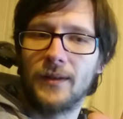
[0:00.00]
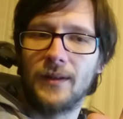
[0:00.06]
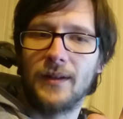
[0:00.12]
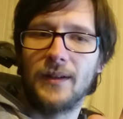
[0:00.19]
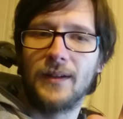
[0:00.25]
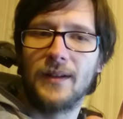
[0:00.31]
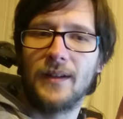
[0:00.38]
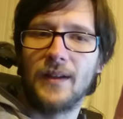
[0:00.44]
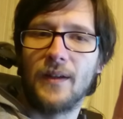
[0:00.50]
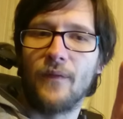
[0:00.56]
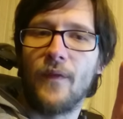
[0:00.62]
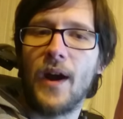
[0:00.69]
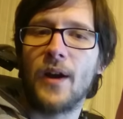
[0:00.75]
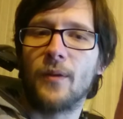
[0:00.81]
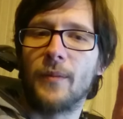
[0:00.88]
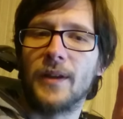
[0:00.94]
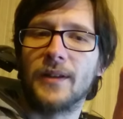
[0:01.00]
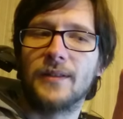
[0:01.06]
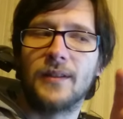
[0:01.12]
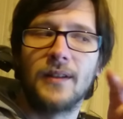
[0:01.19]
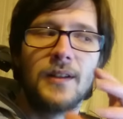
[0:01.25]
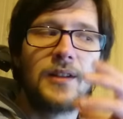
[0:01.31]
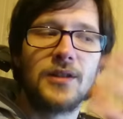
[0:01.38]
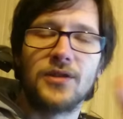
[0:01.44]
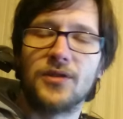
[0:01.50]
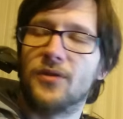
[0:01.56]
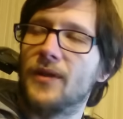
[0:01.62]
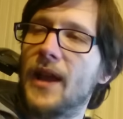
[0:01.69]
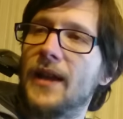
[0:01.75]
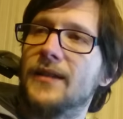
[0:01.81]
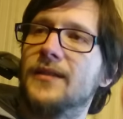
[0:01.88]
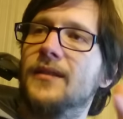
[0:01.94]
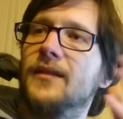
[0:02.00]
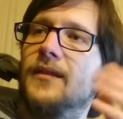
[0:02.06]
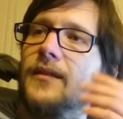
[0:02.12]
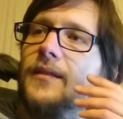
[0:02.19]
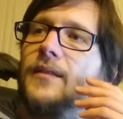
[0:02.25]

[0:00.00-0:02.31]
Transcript: uh, environment to that.